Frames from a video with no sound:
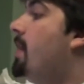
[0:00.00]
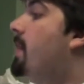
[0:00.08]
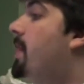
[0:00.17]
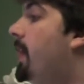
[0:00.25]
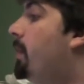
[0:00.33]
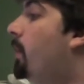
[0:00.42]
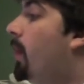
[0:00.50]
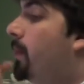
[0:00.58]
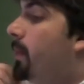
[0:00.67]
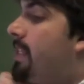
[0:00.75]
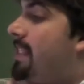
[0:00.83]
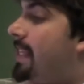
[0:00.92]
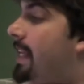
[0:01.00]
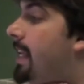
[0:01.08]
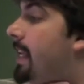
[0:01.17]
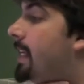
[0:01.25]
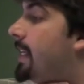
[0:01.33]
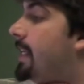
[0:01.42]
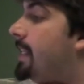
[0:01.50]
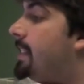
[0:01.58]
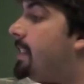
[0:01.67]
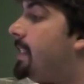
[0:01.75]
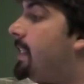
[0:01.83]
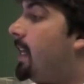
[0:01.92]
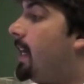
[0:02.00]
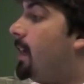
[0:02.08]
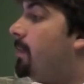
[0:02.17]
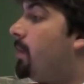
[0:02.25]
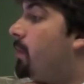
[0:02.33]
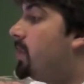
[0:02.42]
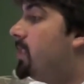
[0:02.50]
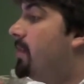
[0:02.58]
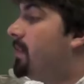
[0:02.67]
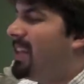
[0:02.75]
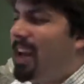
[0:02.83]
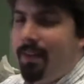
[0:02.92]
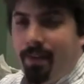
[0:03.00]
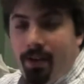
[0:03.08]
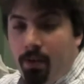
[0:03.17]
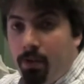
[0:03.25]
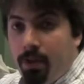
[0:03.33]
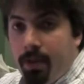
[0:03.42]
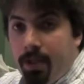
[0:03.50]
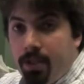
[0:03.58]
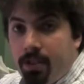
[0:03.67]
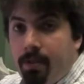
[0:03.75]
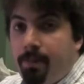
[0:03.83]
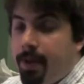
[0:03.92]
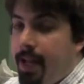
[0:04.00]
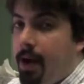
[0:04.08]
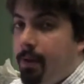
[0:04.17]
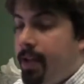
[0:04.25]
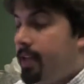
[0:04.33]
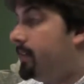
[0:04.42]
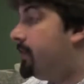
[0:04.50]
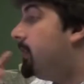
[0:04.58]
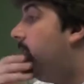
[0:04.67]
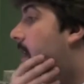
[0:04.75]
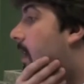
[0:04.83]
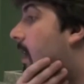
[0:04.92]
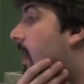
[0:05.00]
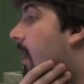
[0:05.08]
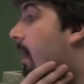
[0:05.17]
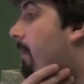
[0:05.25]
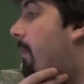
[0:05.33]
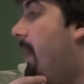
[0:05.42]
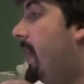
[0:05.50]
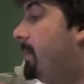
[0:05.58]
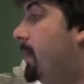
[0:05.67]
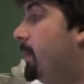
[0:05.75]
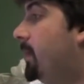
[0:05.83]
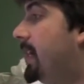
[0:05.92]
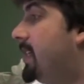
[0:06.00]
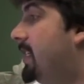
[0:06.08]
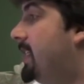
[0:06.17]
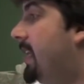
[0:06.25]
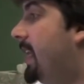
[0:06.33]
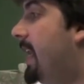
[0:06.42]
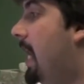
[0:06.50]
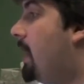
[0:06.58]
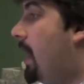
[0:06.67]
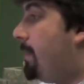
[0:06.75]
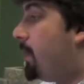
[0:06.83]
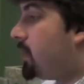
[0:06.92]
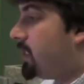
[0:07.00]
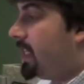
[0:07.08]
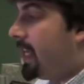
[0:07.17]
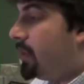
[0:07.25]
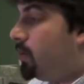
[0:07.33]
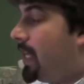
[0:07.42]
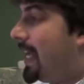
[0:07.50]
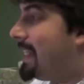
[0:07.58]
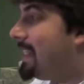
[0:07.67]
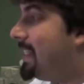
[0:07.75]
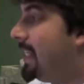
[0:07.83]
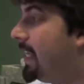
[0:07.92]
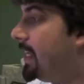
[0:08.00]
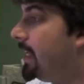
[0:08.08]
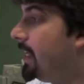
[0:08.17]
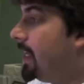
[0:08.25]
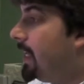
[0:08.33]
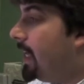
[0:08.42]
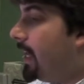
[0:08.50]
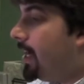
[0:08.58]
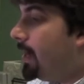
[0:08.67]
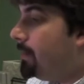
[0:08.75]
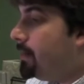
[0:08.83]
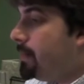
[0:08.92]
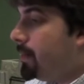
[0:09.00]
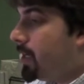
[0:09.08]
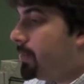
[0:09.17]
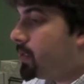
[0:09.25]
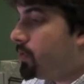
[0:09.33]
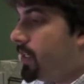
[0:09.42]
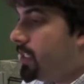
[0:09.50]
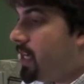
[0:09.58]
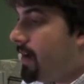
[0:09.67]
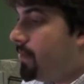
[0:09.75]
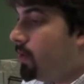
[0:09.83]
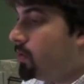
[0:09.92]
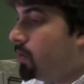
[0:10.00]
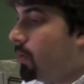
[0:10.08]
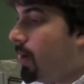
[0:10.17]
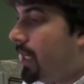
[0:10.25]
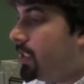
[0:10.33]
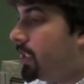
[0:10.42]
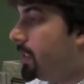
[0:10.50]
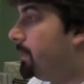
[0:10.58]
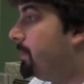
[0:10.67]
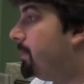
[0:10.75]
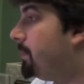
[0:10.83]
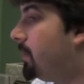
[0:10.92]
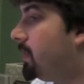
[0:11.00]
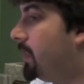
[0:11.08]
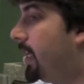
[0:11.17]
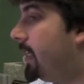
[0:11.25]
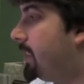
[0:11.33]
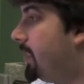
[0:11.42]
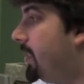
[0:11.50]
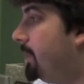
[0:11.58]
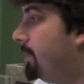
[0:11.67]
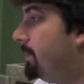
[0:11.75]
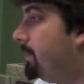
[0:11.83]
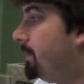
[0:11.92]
The thing what we see here is it was never live on Google Images, but now it is, and people are actually seeing it now. I personally, again, do not see it. Let me bring up a screenshot for those who are watching so they can see it.